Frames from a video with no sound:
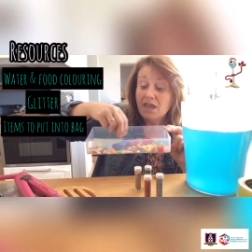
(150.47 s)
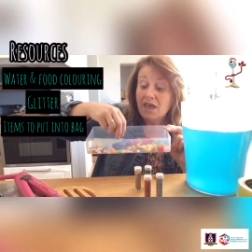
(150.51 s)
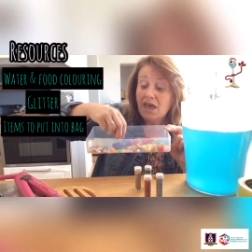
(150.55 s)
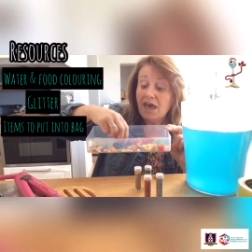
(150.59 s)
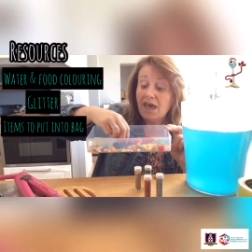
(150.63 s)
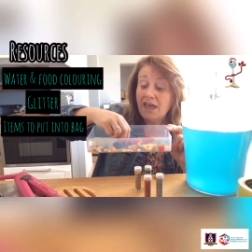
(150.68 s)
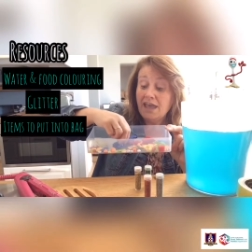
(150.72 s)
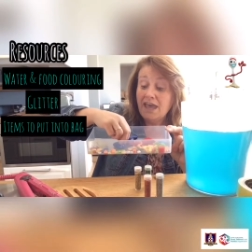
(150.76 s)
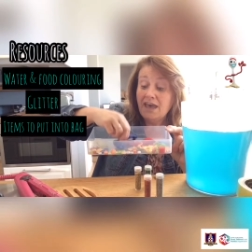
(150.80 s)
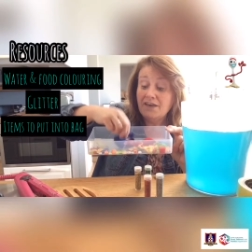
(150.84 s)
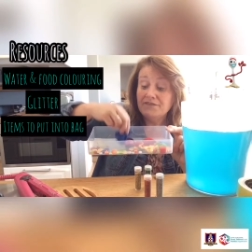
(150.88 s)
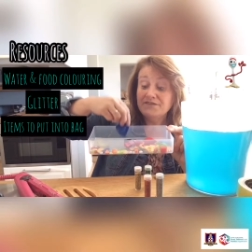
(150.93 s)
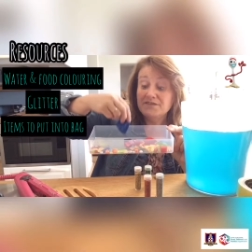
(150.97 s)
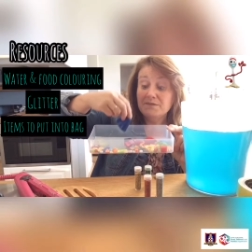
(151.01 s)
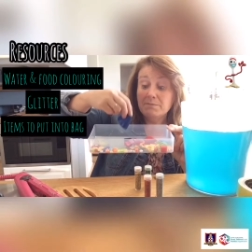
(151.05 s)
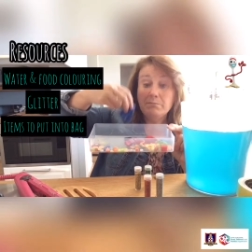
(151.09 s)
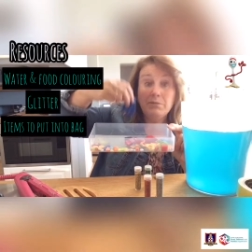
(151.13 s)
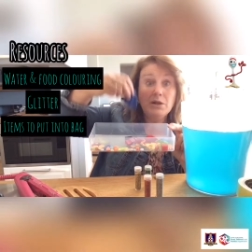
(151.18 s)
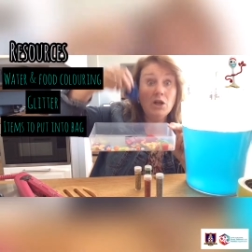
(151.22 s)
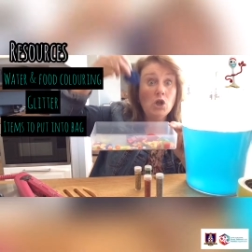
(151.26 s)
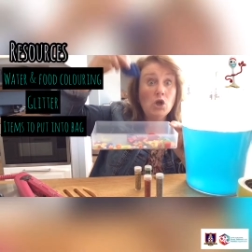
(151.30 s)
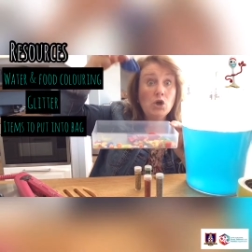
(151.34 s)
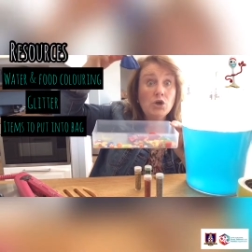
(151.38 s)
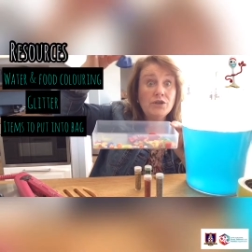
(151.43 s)
I have some
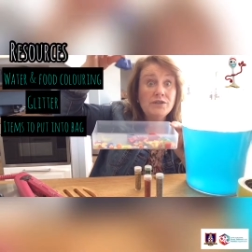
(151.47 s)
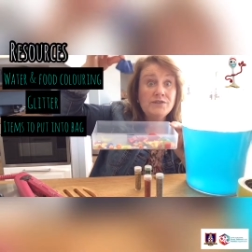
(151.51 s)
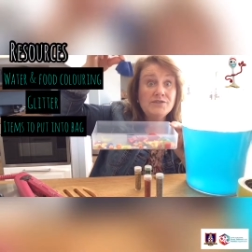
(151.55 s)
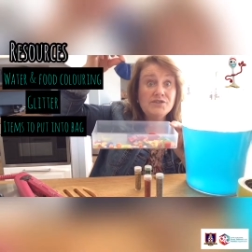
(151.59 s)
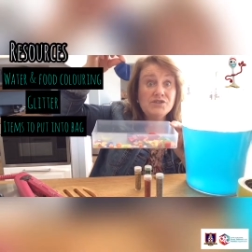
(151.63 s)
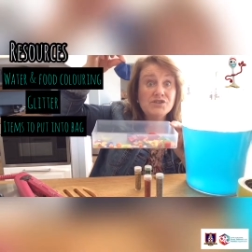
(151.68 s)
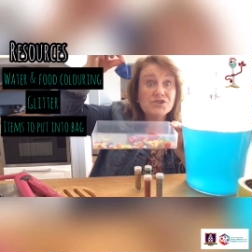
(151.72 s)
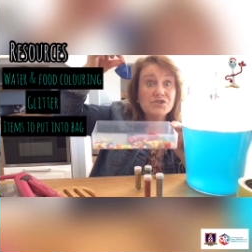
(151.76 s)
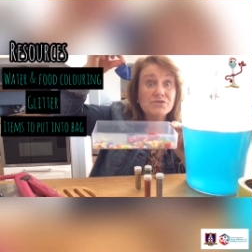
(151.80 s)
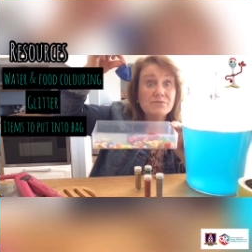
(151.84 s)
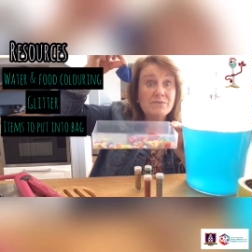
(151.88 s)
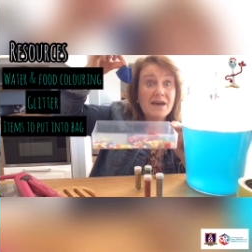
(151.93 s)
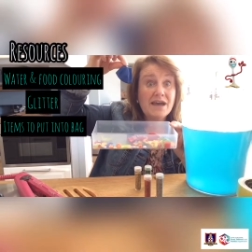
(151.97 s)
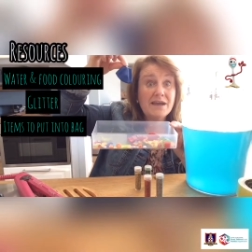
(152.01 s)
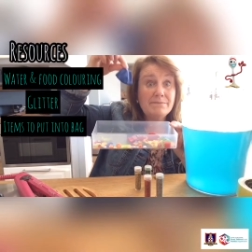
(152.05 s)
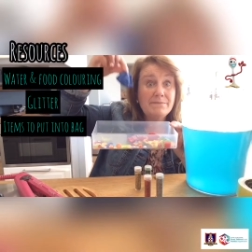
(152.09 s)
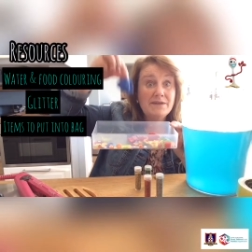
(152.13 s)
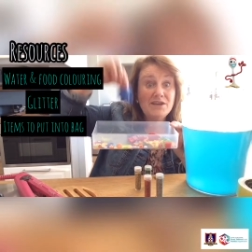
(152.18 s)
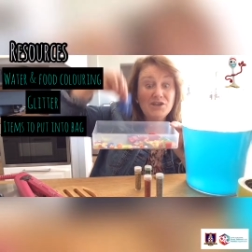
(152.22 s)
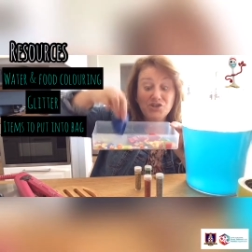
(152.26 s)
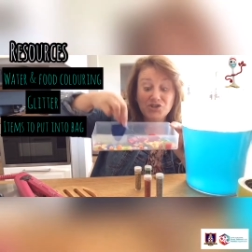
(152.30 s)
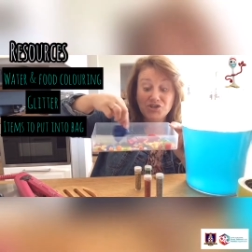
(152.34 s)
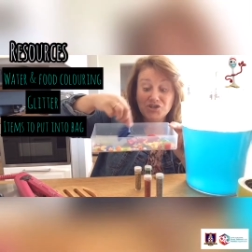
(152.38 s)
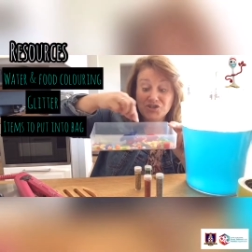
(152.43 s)
balloons to remind
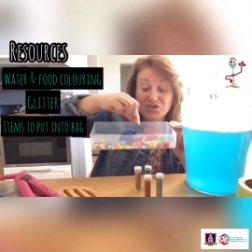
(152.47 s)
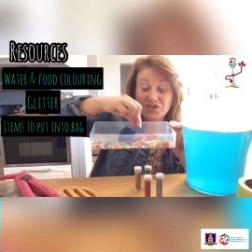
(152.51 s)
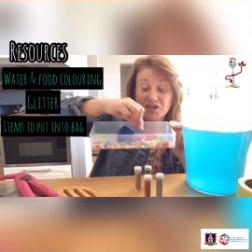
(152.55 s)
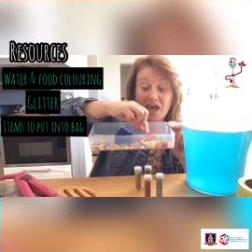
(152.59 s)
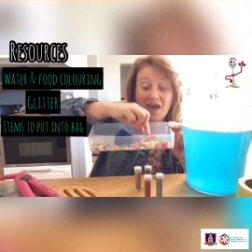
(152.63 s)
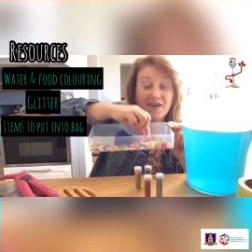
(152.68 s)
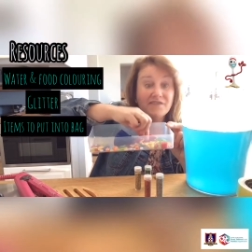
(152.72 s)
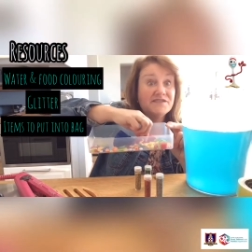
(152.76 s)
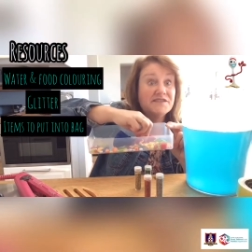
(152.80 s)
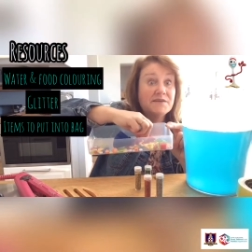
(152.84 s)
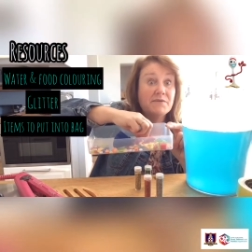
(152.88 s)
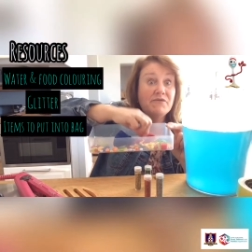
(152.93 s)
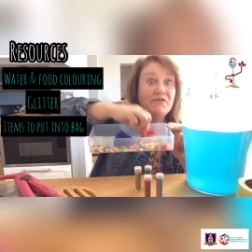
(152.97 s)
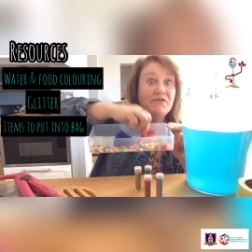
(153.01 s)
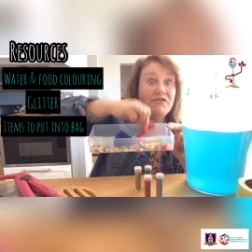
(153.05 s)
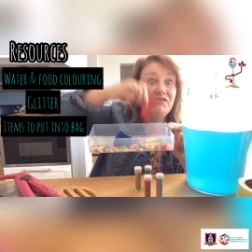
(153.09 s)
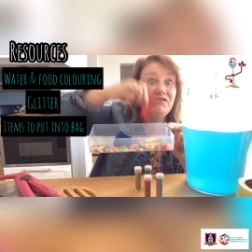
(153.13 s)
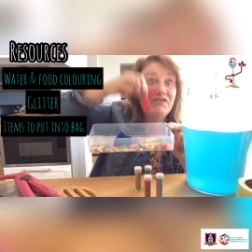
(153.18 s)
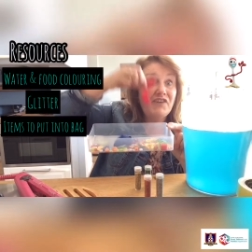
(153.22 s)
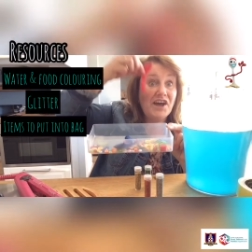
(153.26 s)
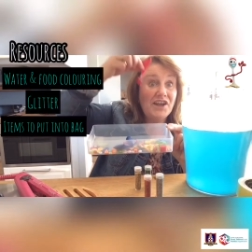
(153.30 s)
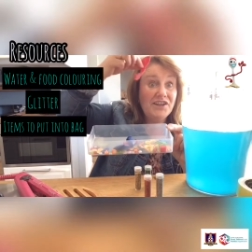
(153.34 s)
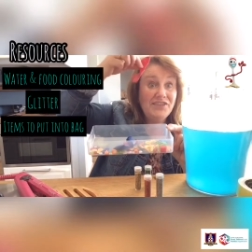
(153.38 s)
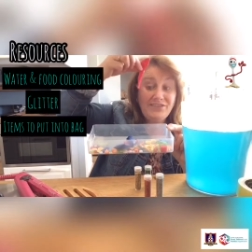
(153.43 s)
me just to have some
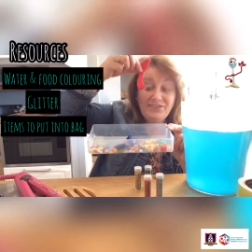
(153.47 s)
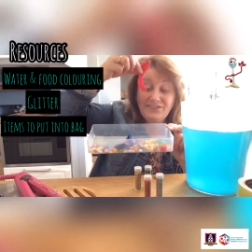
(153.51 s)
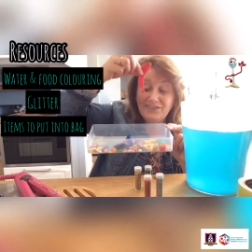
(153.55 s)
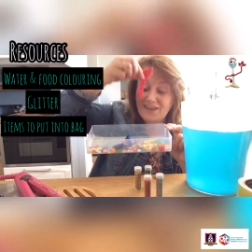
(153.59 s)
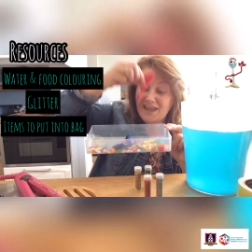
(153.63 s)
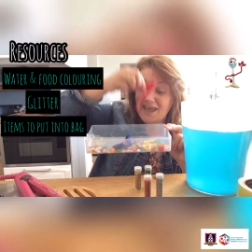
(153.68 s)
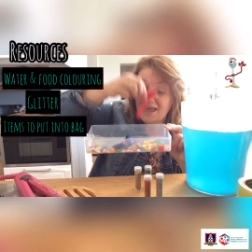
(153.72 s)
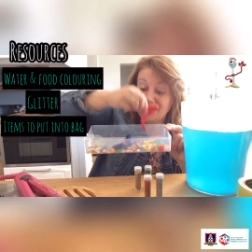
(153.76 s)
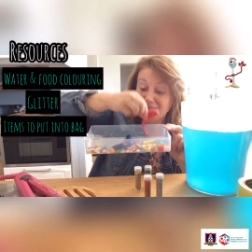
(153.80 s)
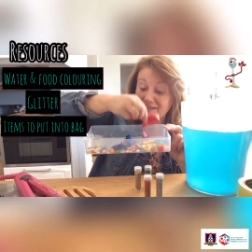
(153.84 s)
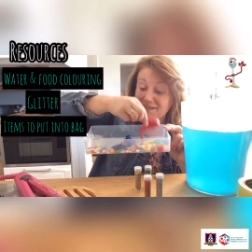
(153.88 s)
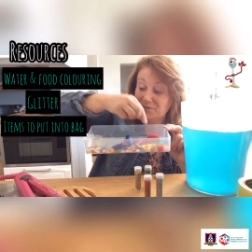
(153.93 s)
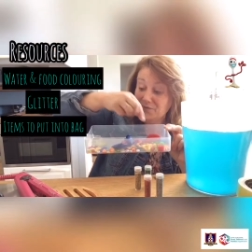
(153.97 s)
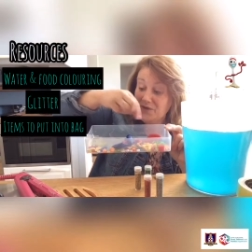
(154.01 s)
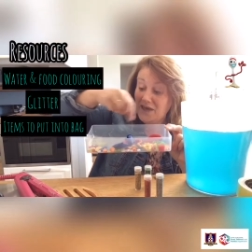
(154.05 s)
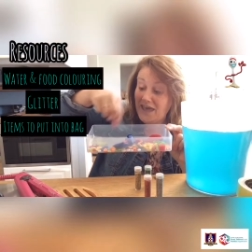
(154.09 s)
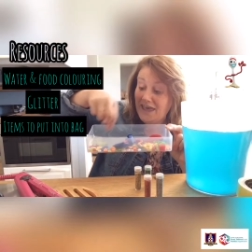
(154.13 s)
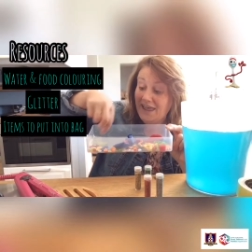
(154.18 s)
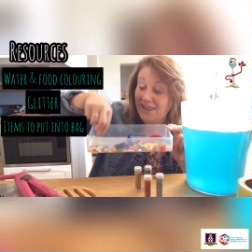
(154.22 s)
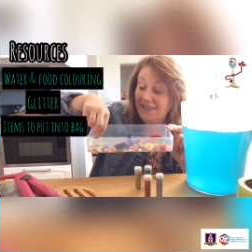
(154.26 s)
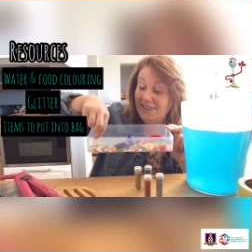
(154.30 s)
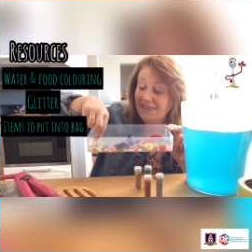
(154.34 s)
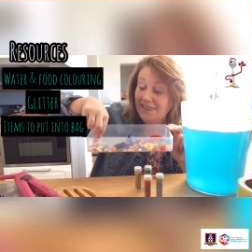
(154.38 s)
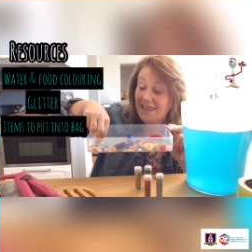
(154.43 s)
fun as
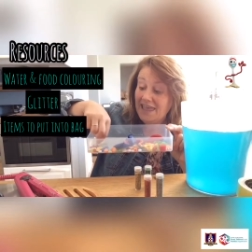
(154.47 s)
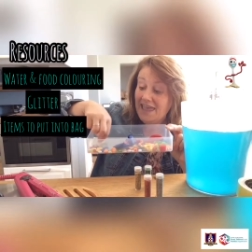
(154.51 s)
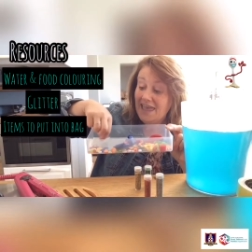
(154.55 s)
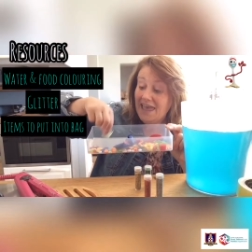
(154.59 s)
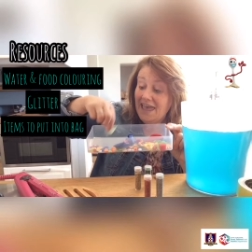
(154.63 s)
well,